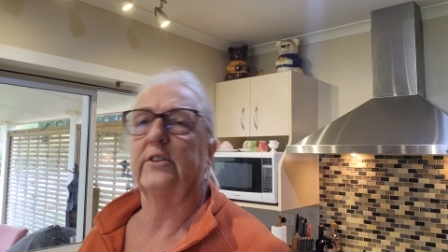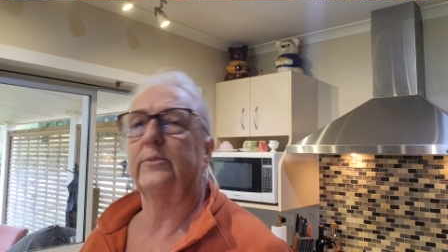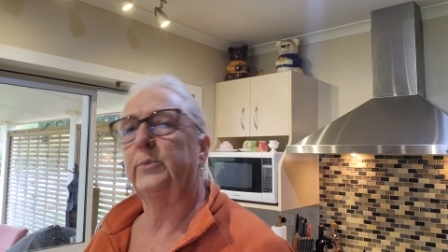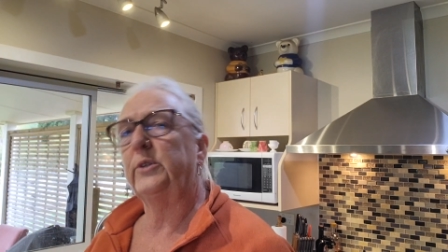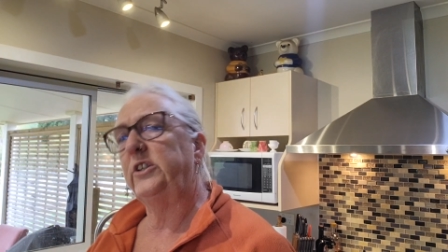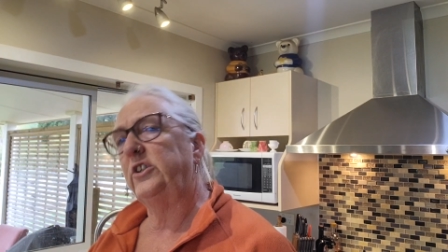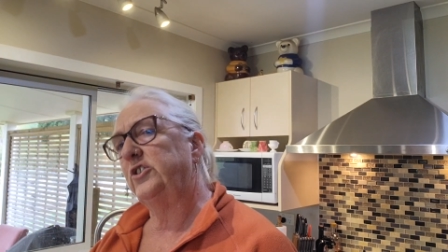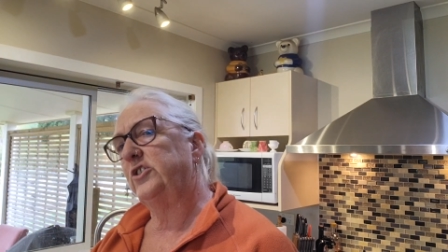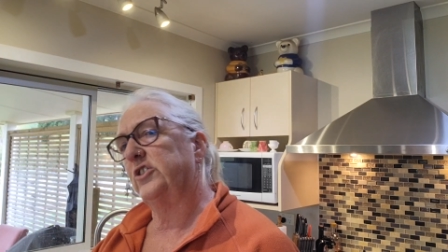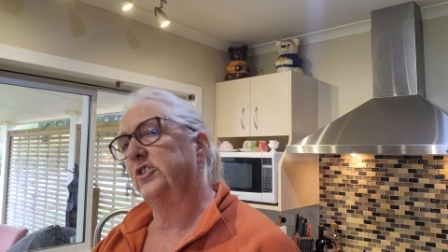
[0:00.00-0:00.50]
And
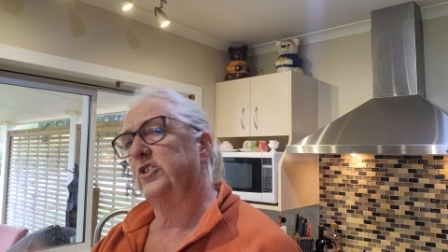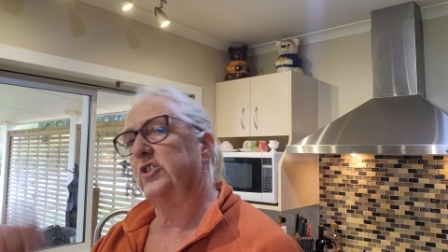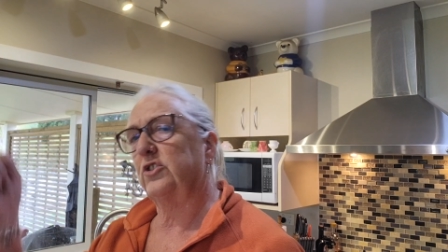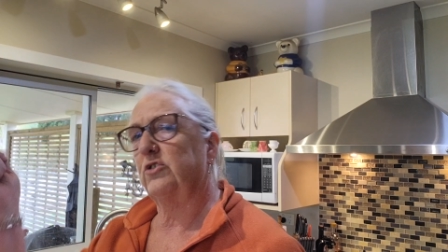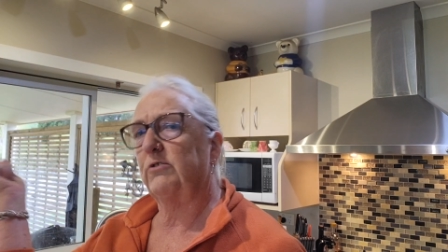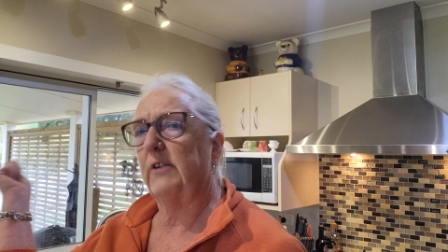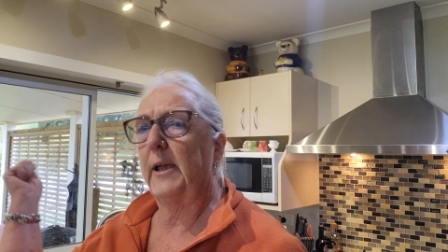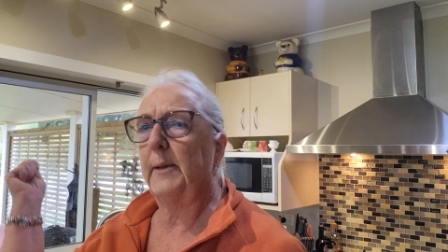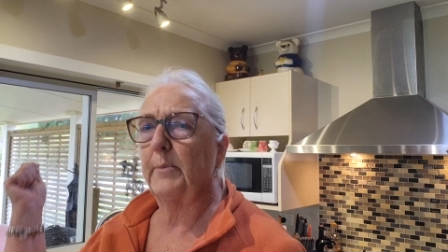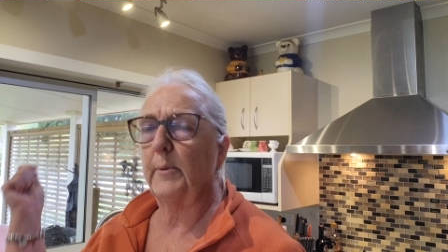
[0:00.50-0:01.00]
when you just
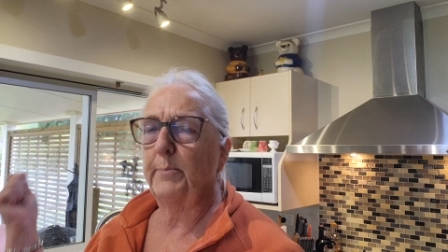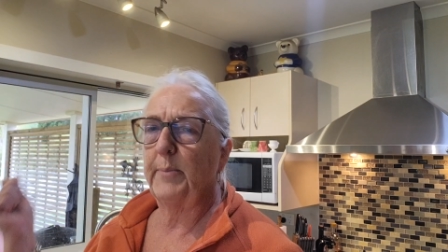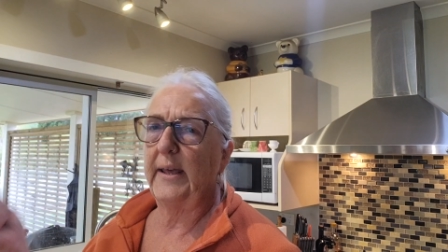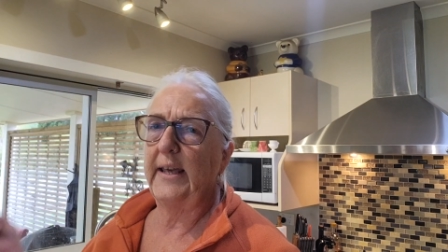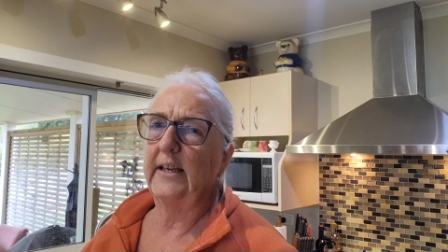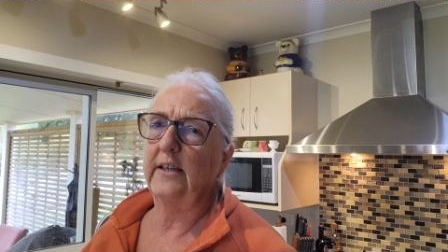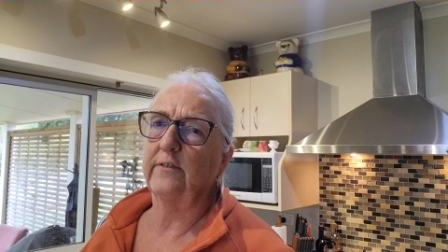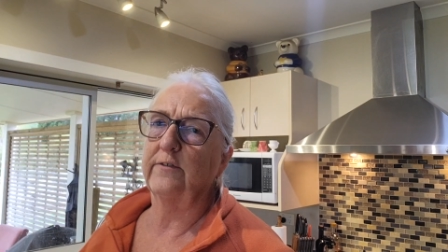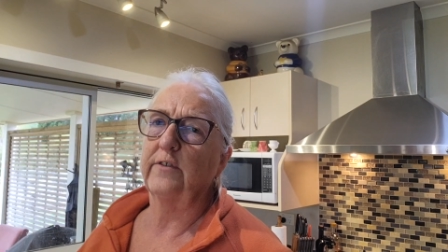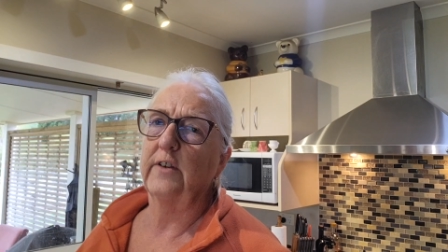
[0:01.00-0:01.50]
grab a
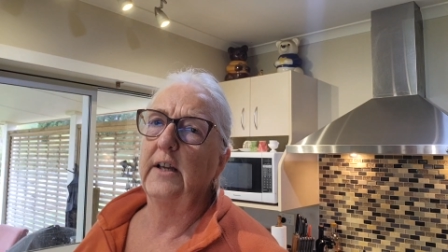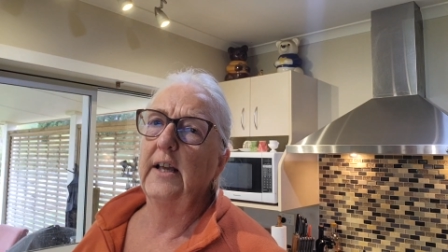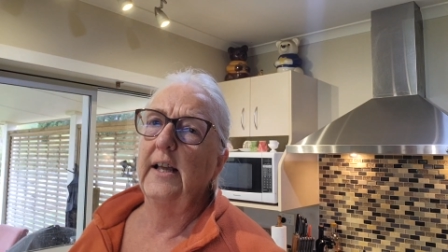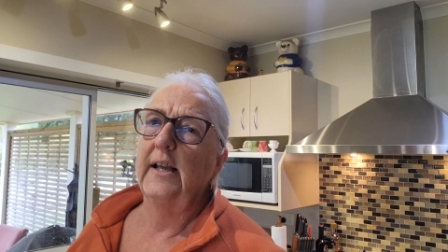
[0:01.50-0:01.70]
bag of